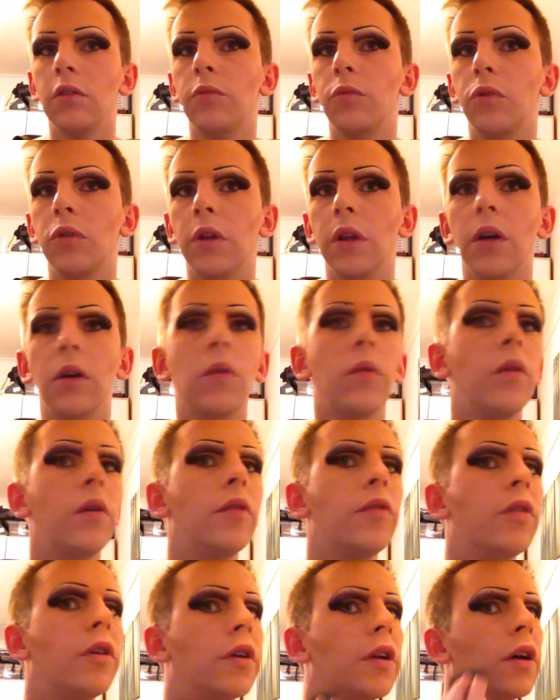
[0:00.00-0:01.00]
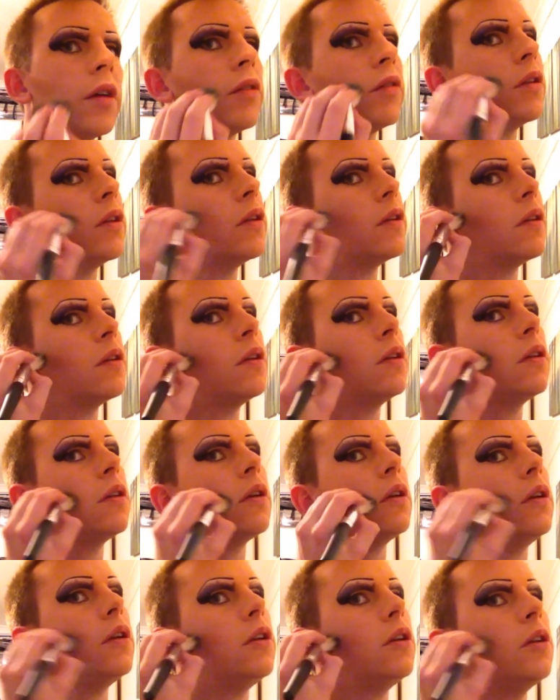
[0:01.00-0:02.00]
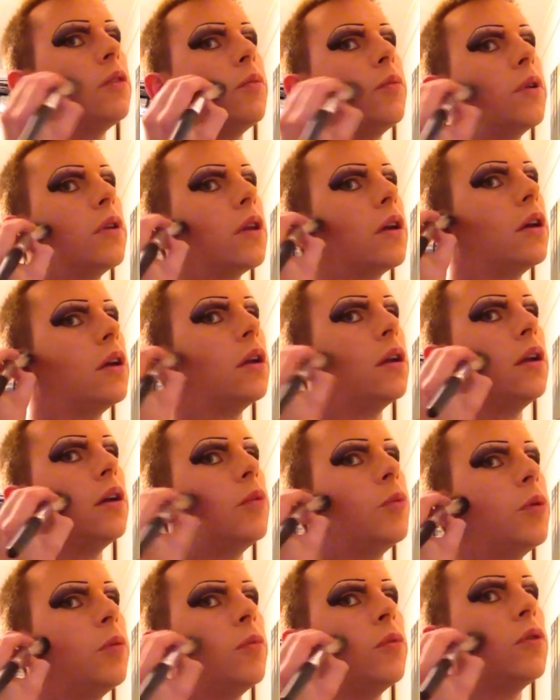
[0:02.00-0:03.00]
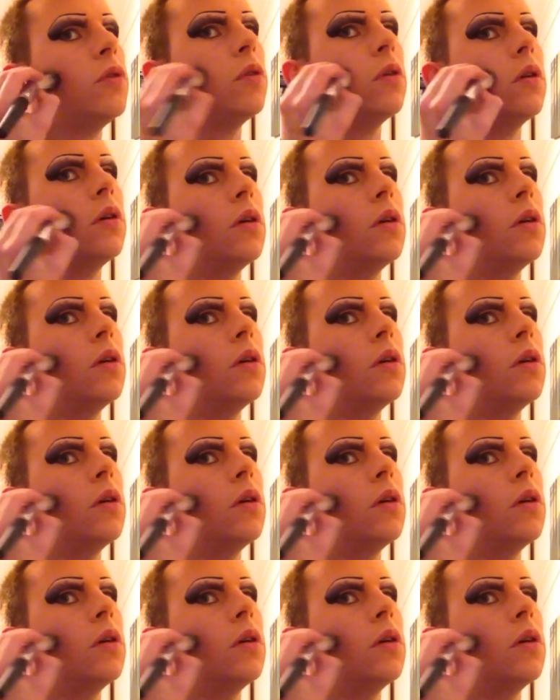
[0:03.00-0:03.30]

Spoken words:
Put that quite far down on that side, so I need to just bring that in a little bit more.